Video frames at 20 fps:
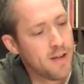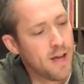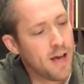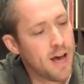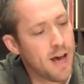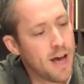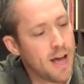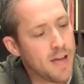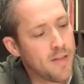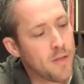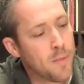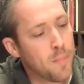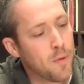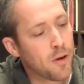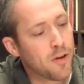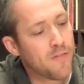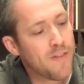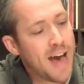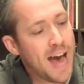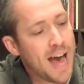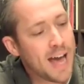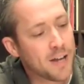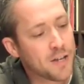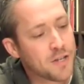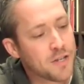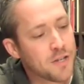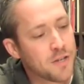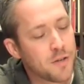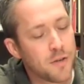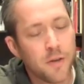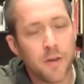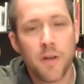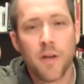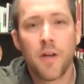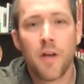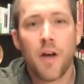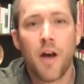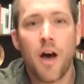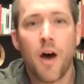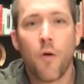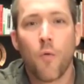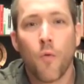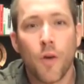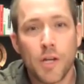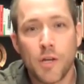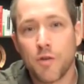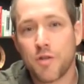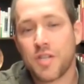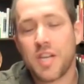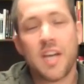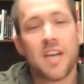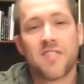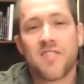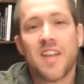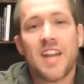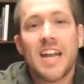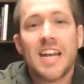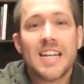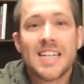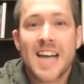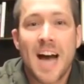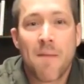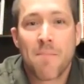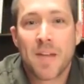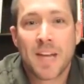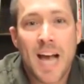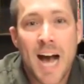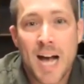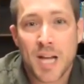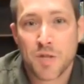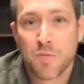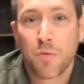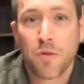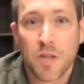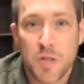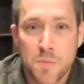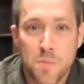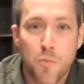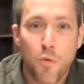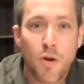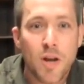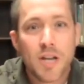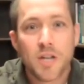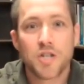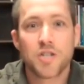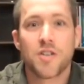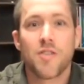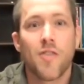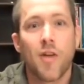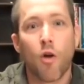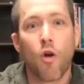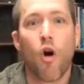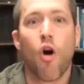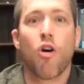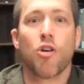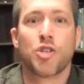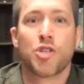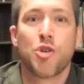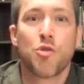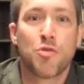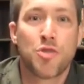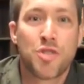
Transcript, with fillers: uh, in the book of Acts, uh, what you see is that anytime the gospel is preached, there are also